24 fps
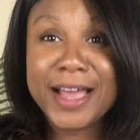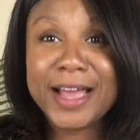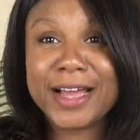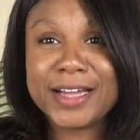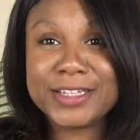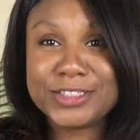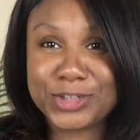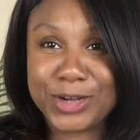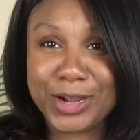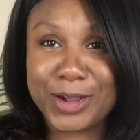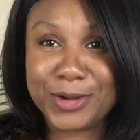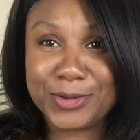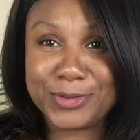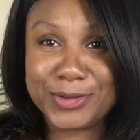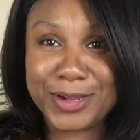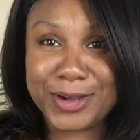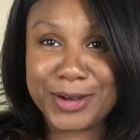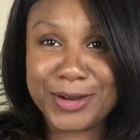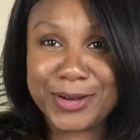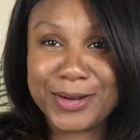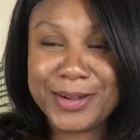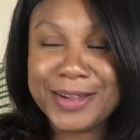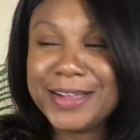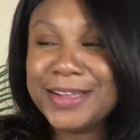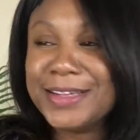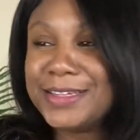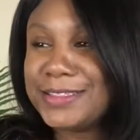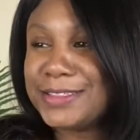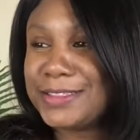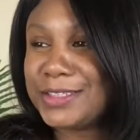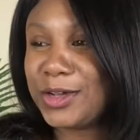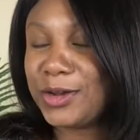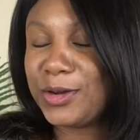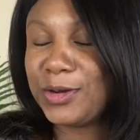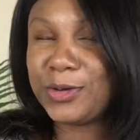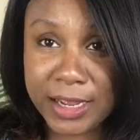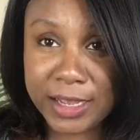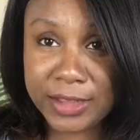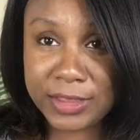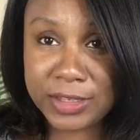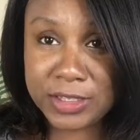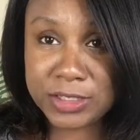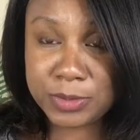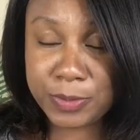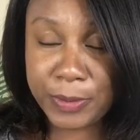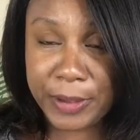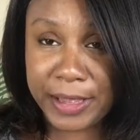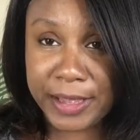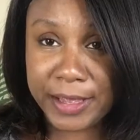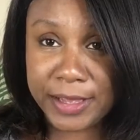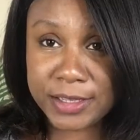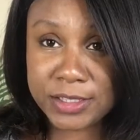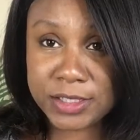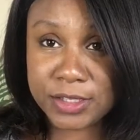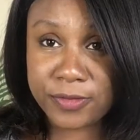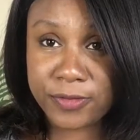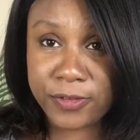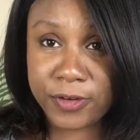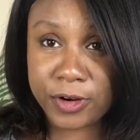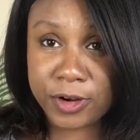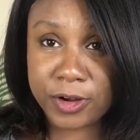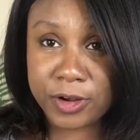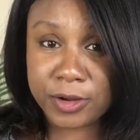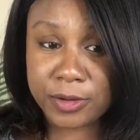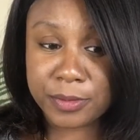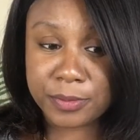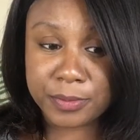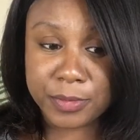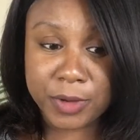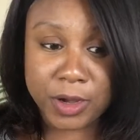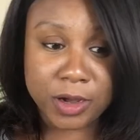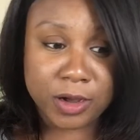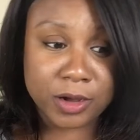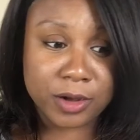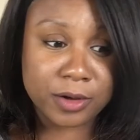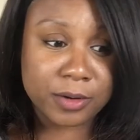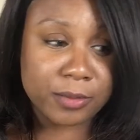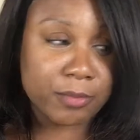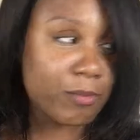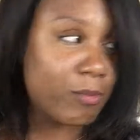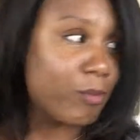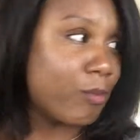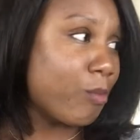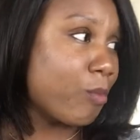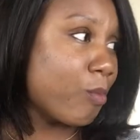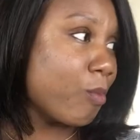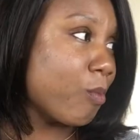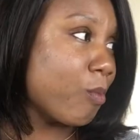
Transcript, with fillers: a trial on haul so i got these pants from um